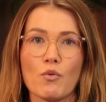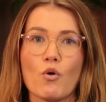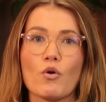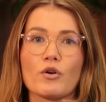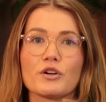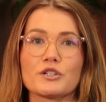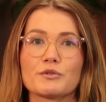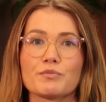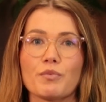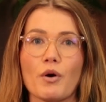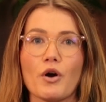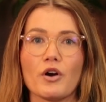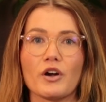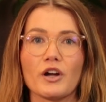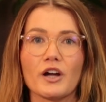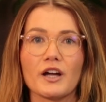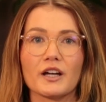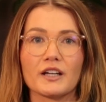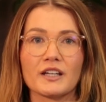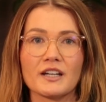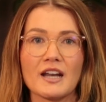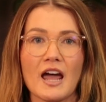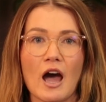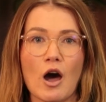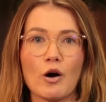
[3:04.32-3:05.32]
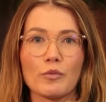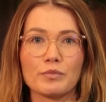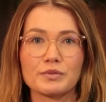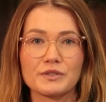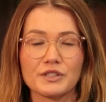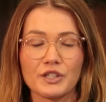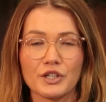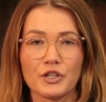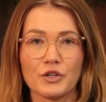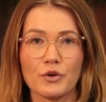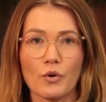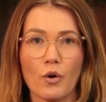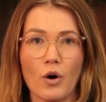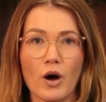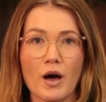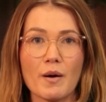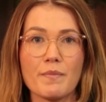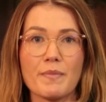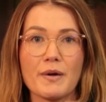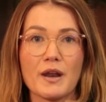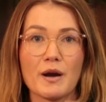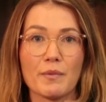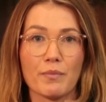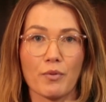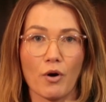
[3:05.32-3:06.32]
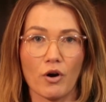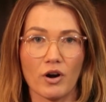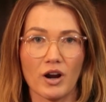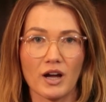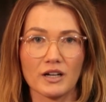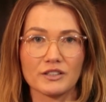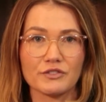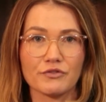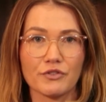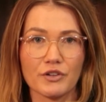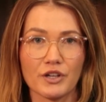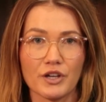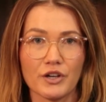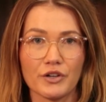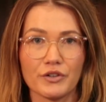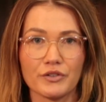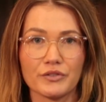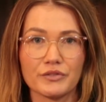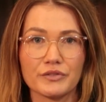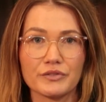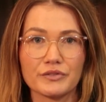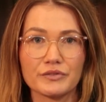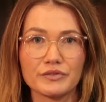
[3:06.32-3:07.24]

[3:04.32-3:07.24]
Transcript: mortgage broker can help secure a better product for you.